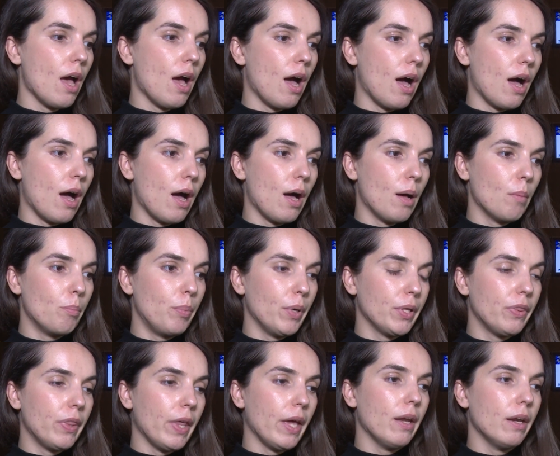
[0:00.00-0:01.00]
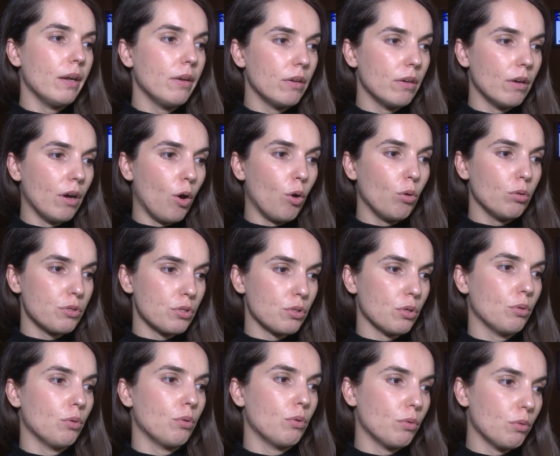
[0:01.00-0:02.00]
But then
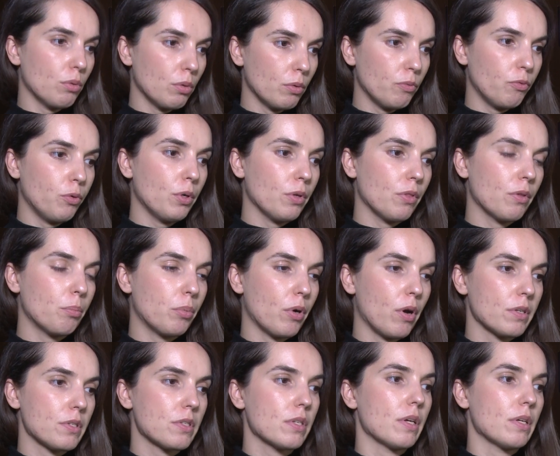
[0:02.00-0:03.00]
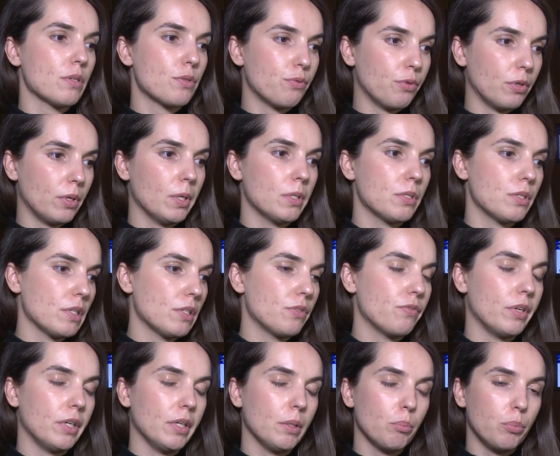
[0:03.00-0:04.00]
also for the process, for us, it's
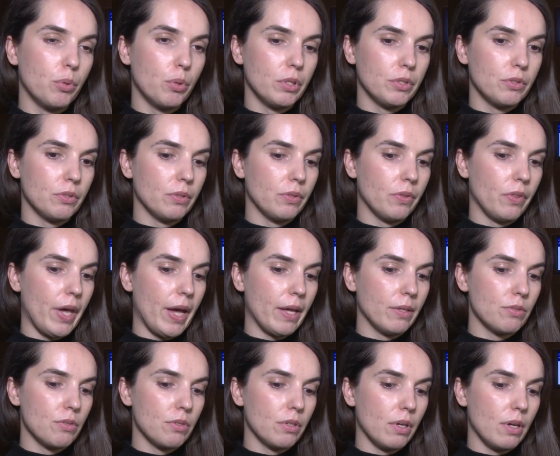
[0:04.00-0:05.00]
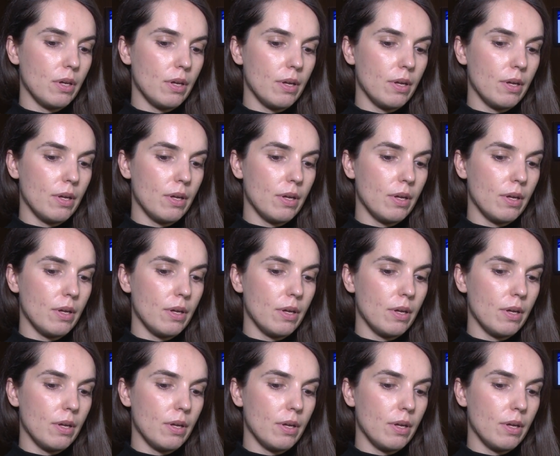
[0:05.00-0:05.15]
very important that